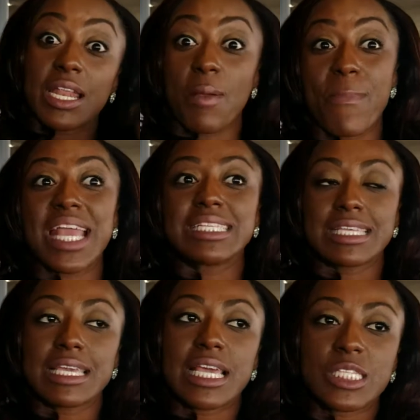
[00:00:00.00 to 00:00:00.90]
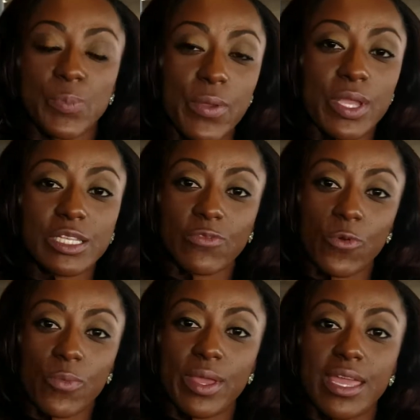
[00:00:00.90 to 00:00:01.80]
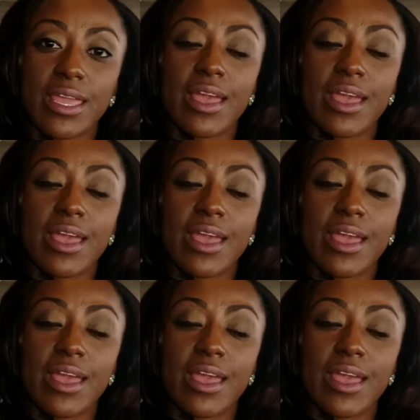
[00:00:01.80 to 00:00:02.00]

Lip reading: an amazing experience for me.